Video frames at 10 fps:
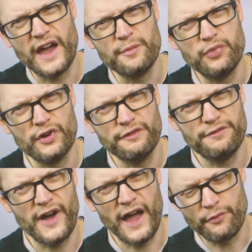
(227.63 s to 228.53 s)

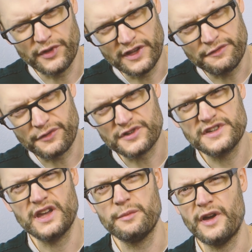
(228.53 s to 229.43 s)
9.5, when they
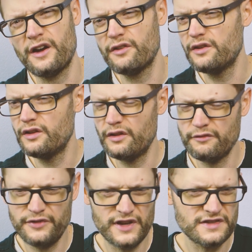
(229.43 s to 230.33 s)
first came out,
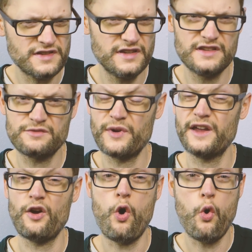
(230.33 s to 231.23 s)
VSTs
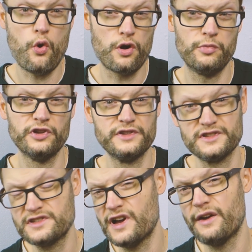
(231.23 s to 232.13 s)
ran horrible in
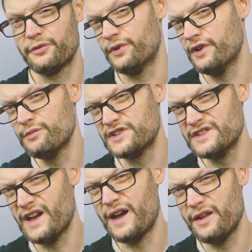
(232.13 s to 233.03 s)
the software. It was
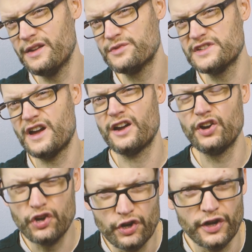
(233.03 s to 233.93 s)
not
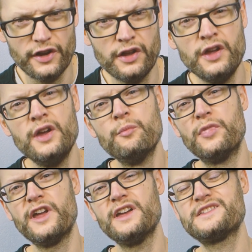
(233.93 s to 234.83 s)
good,
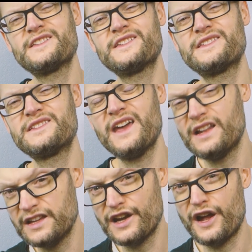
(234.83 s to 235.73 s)
but it has
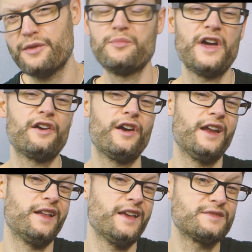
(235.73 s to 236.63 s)
steadily gotten better,
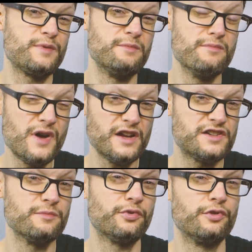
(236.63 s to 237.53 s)
and it has been
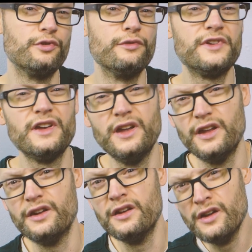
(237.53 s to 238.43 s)
much improved
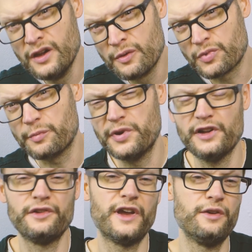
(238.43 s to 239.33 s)
in
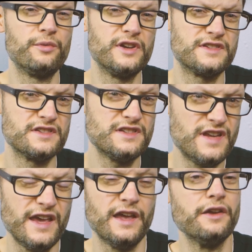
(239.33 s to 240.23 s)
Propellerhead Reason
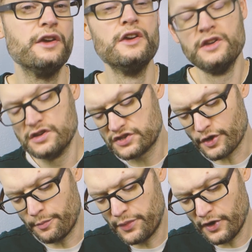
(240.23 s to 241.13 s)
10.
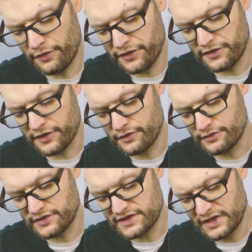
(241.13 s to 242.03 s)
So both of
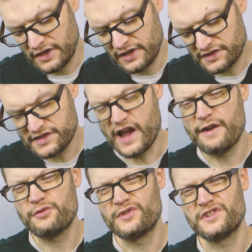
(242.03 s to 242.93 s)
those
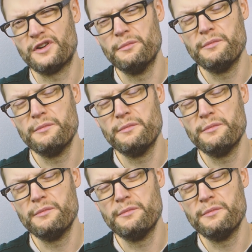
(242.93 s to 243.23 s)
softwares are